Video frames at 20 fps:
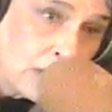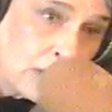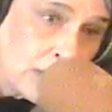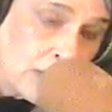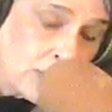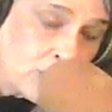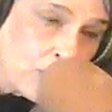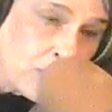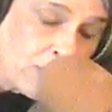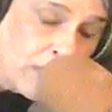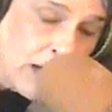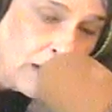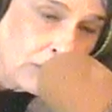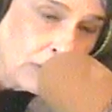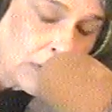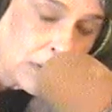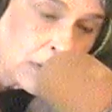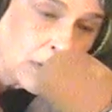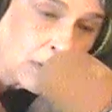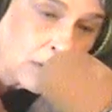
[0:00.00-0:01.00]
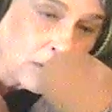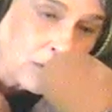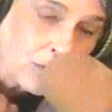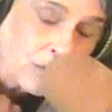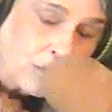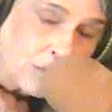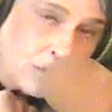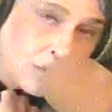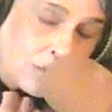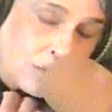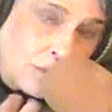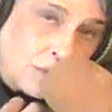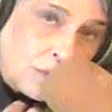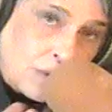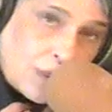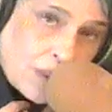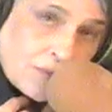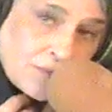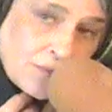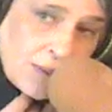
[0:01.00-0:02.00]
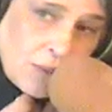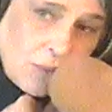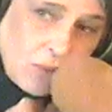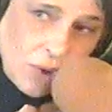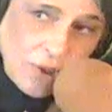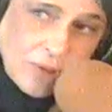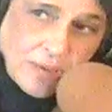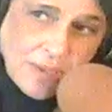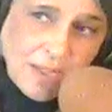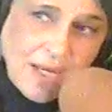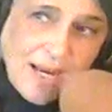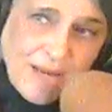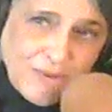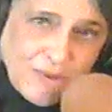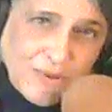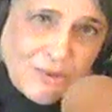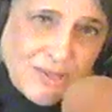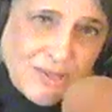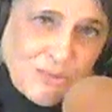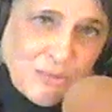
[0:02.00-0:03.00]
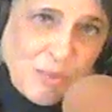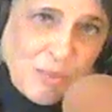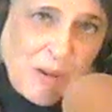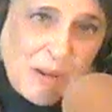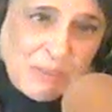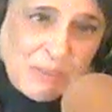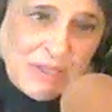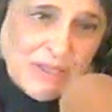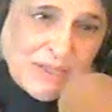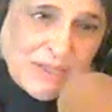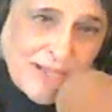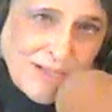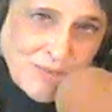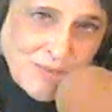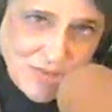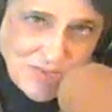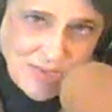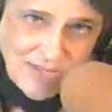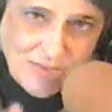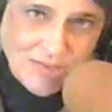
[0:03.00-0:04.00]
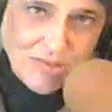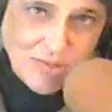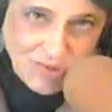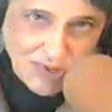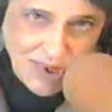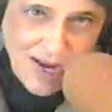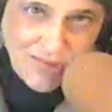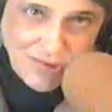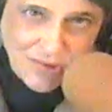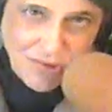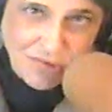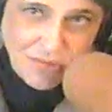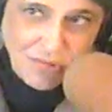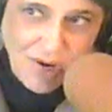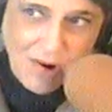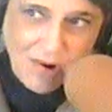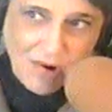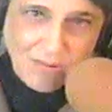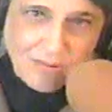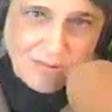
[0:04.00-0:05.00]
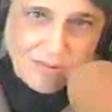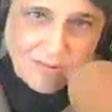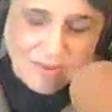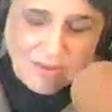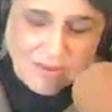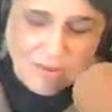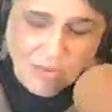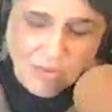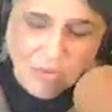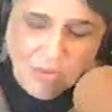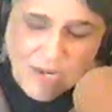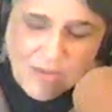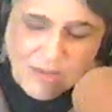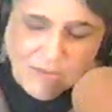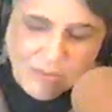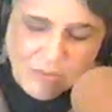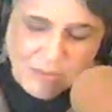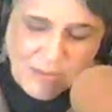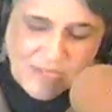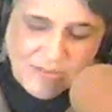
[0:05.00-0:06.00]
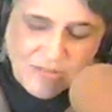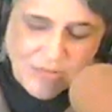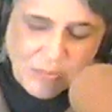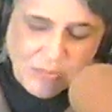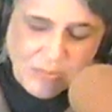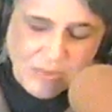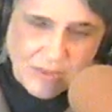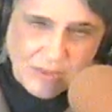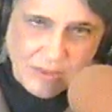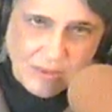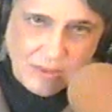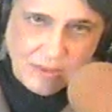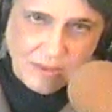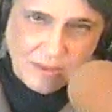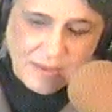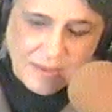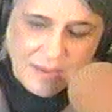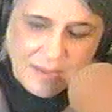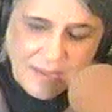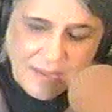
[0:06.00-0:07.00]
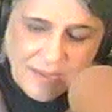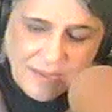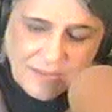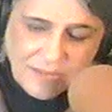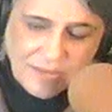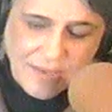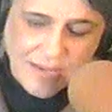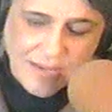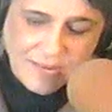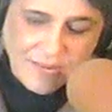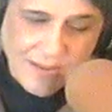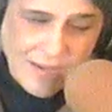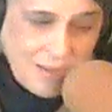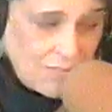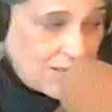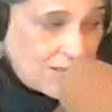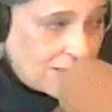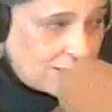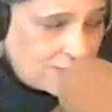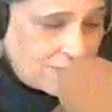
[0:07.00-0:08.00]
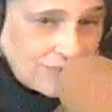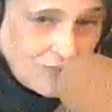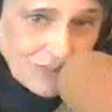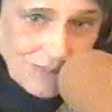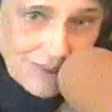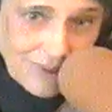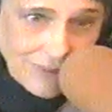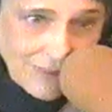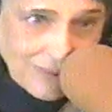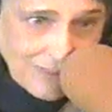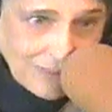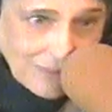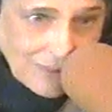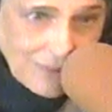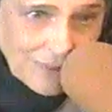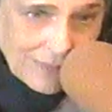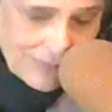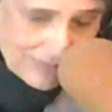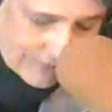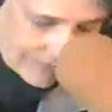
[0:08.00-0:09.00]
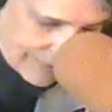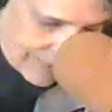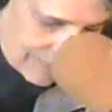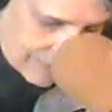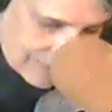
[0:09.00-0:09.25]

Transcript: These Republicans, because they work together, these Republican legislatures, as you know. One of them gets a bill and says, hey, man, this really worked